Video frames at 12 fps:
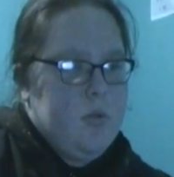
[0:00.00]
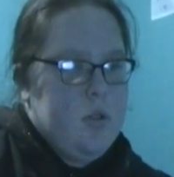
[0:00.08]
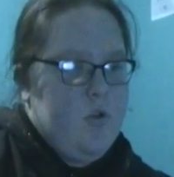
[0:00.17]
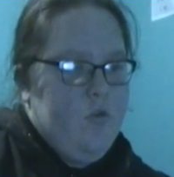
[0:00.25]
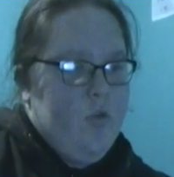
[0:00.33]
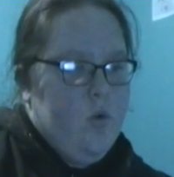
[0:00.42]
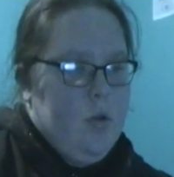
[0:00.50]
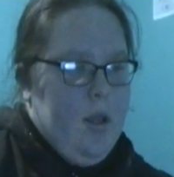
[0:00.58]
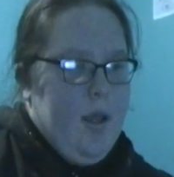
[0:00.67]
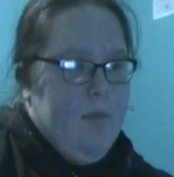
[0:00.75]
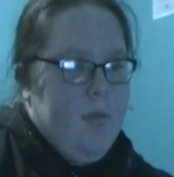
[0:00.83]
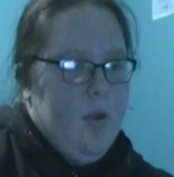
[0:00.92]
It's his
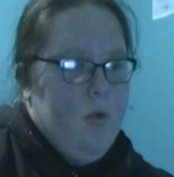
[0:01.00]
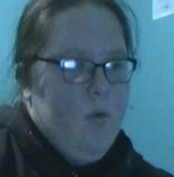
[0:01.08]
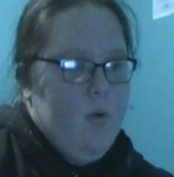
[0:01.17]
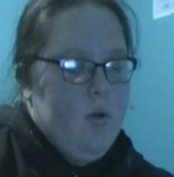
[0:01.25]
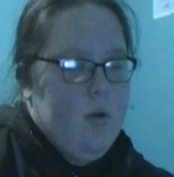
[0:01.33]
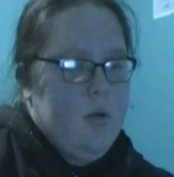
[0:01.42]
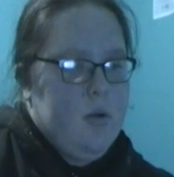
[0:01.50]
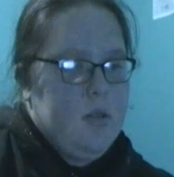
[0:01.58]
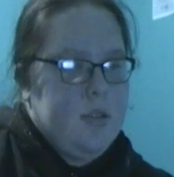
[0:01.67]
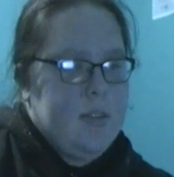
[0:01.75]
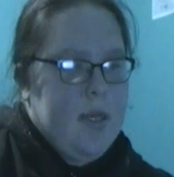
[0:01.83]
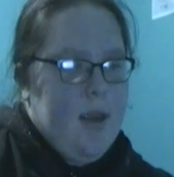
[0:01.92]
full name, though.
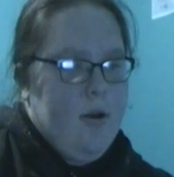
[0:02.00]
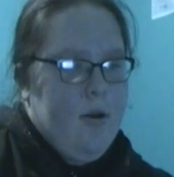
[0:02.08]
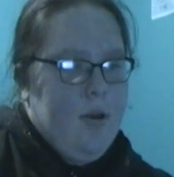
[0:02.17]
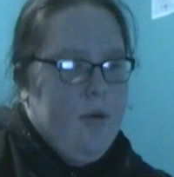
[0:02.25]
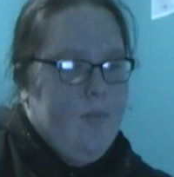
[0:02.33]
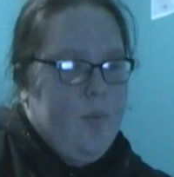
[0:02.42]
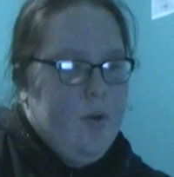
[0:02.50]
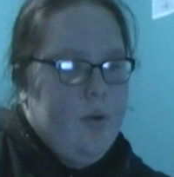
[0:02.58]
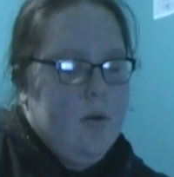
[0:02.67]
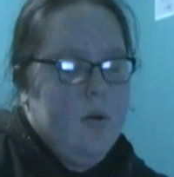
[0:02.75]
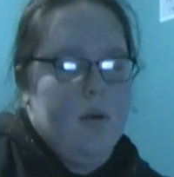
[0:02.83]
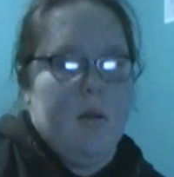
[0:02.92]
It's Terry, but...